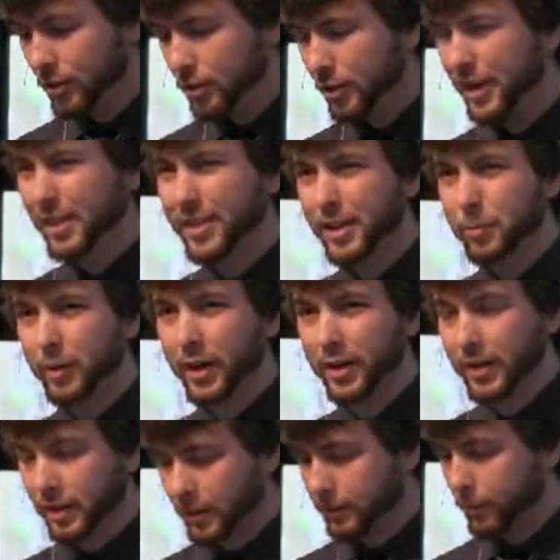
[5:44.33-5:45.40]
Try to think about
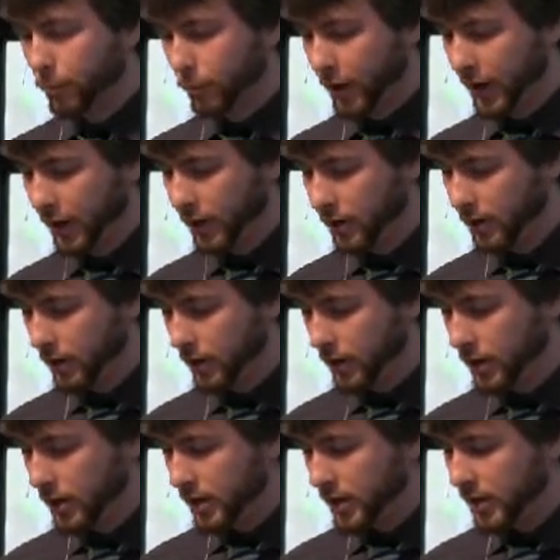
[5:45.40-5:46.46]
it in a different way.
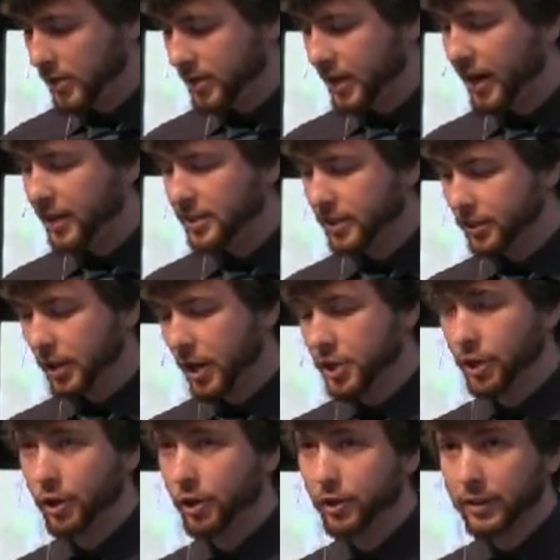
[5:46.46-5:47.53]
Science and
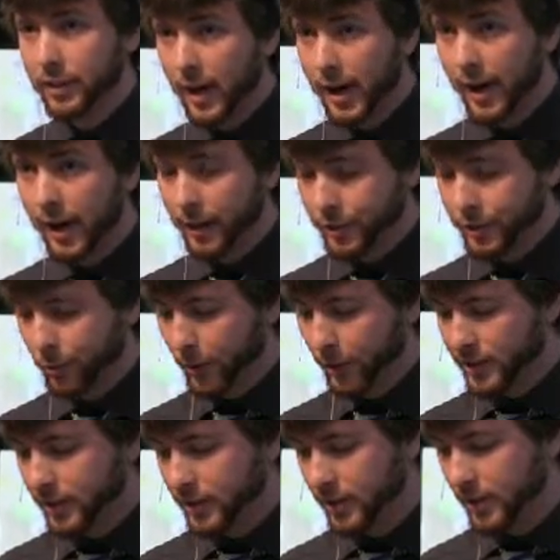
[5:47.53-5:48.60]
logic aren't lying to
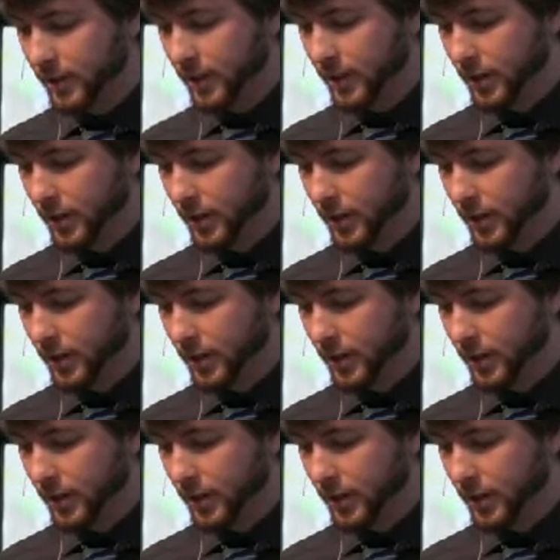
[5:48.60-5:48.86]
us.